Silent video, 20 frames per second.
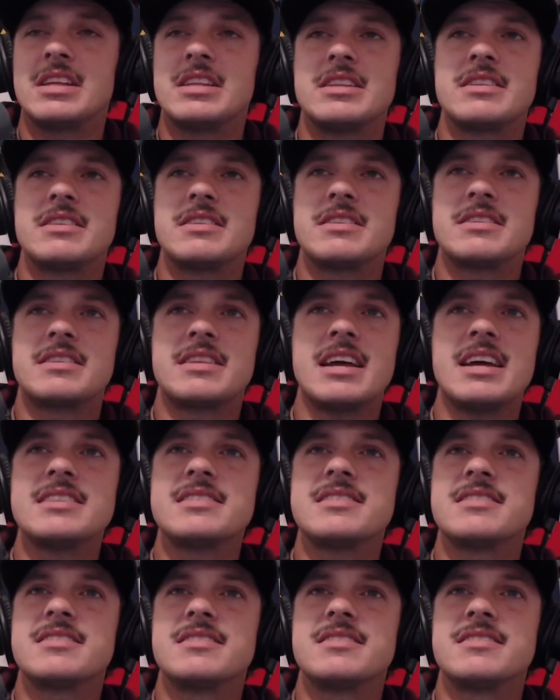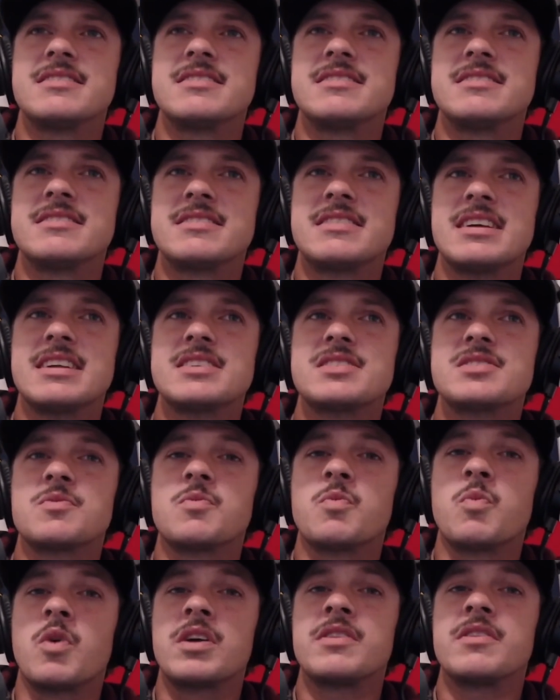That's the
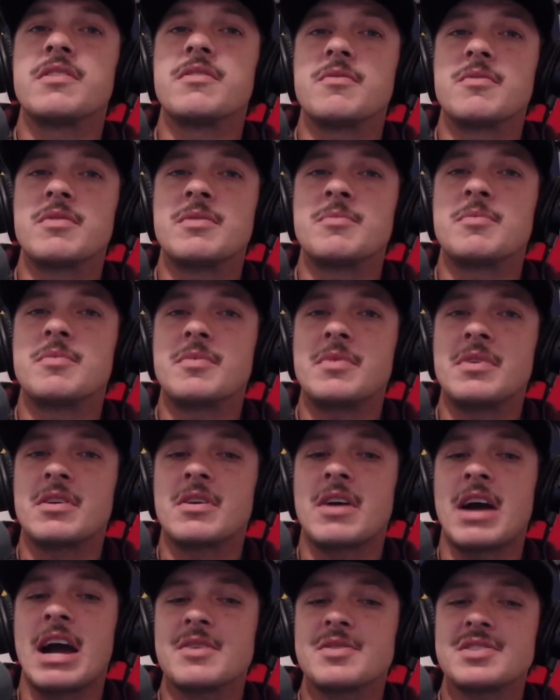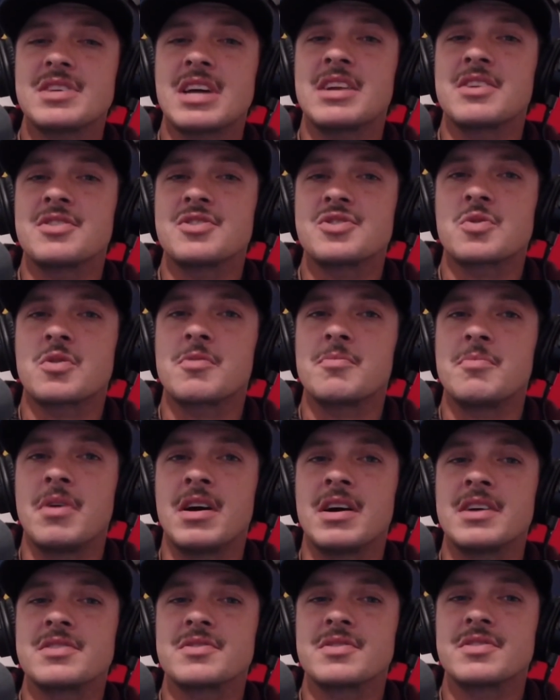one outside of short
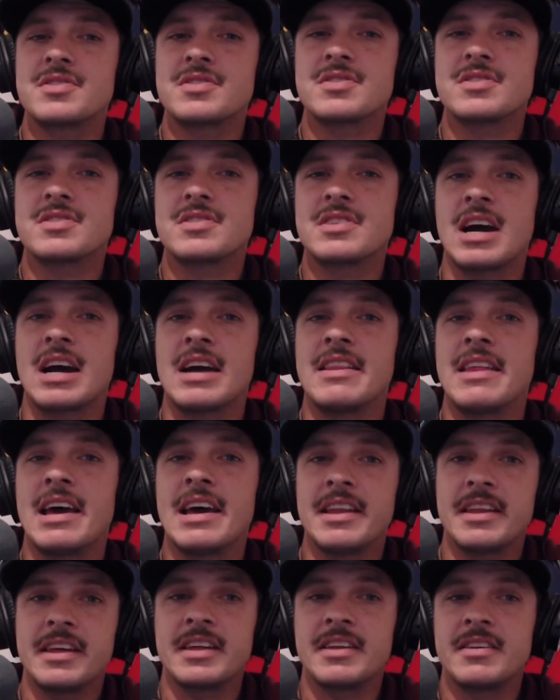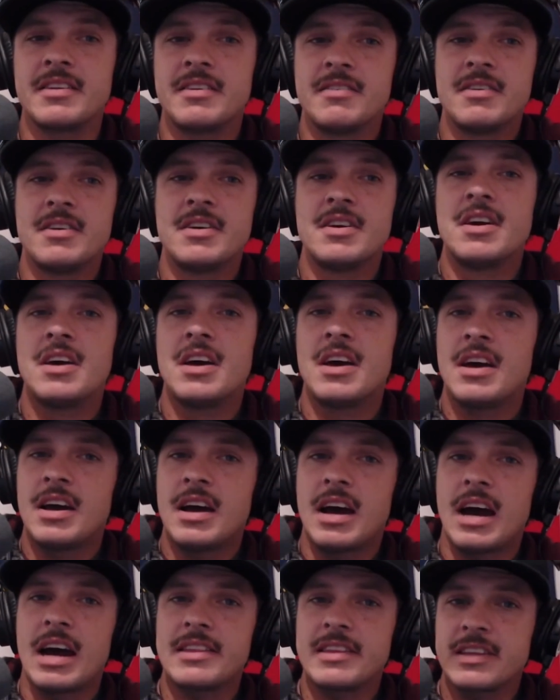putts. Let's just tie that in.
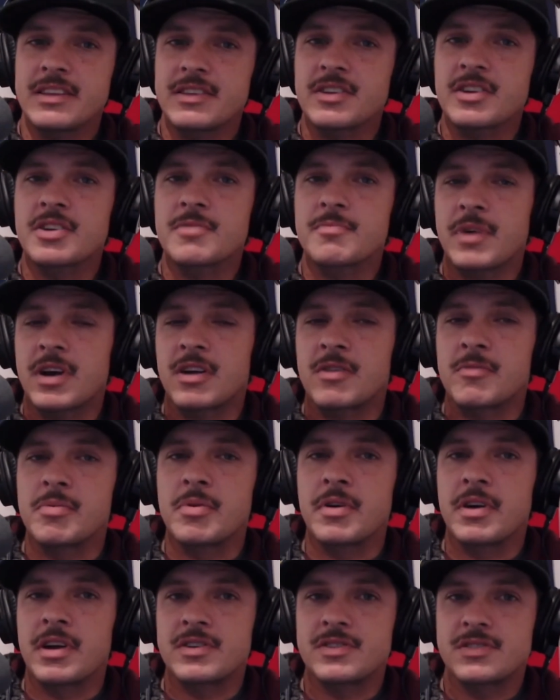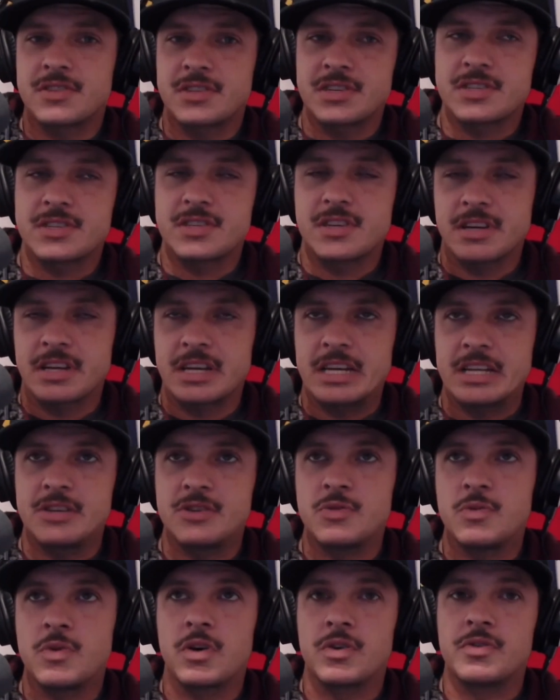I think the better players, you
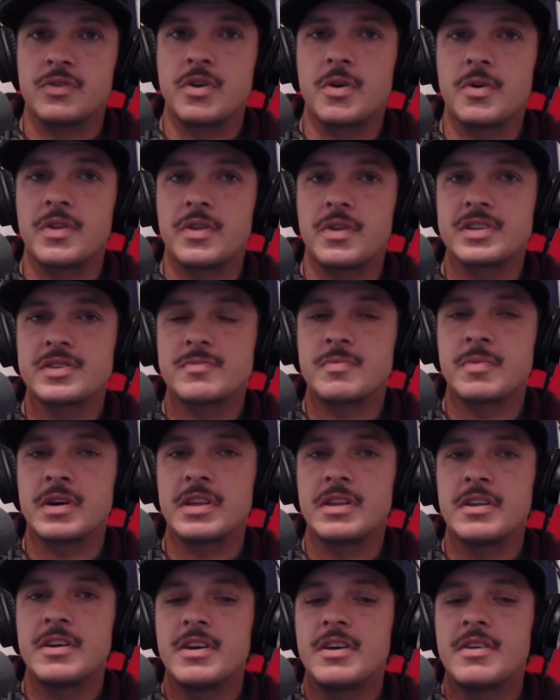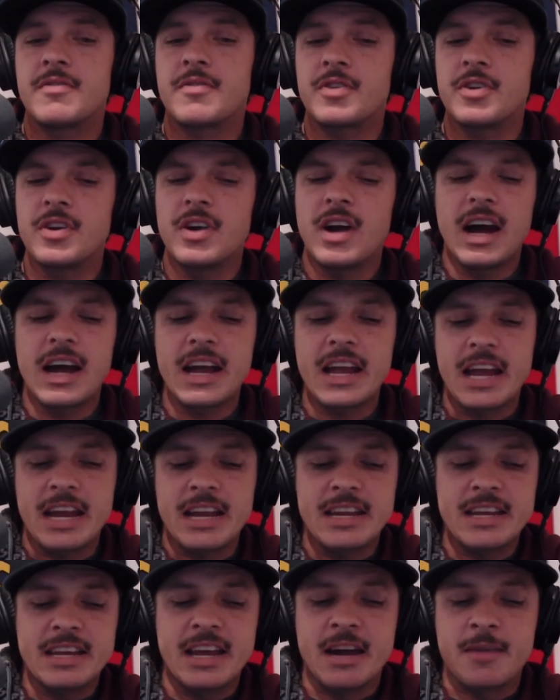all know this, but for your high
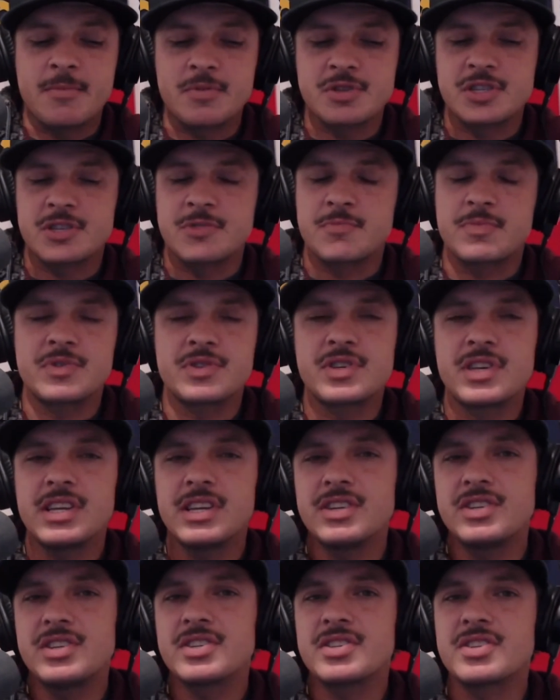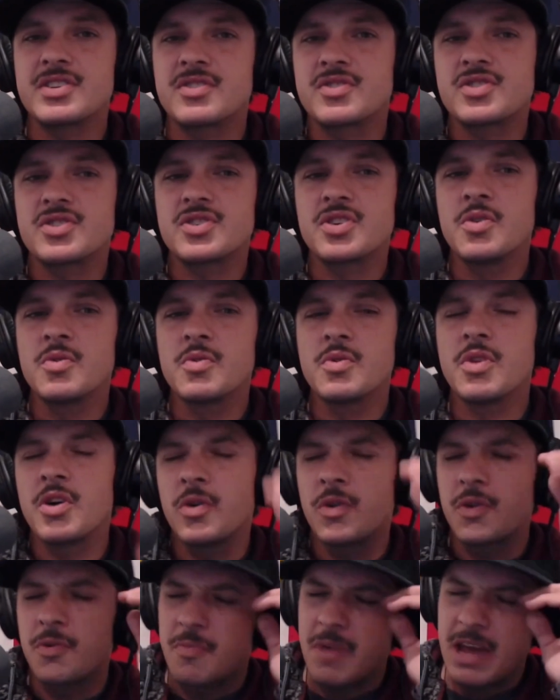handicappers, the percentages are so low to
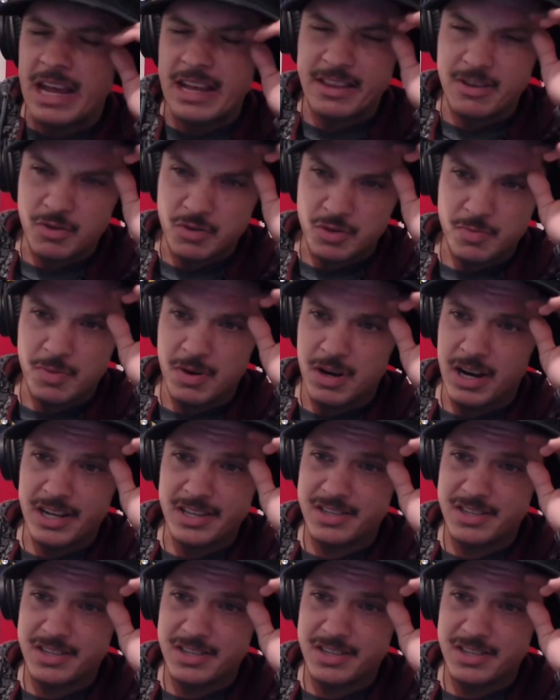make those putts.